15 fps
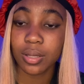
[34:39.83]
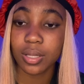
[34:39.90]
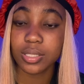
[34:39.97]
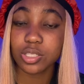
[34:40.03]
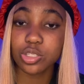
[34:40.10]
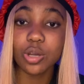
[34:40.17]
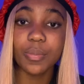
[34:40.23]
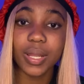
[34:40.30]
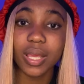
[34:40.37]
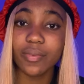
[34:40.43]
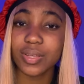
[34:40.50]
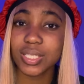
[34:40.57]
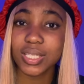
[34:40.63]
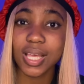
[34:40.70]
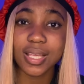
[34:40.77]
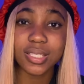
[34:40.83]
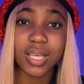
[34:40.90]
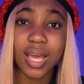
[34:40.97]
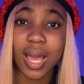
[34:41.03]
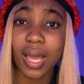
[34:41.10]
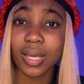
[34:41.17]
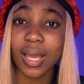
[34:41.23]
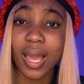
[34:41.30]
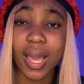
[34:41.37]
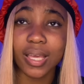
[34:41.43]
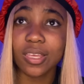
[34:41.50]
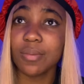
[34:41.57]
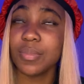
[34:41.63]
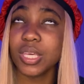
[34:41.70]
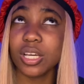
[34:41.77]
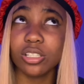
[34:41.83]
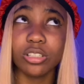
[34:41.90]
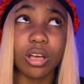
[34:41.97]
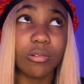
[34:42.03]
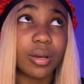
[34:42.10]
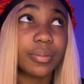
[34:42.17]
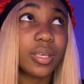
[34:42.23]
Too many of us asking God, God, give me a glow up.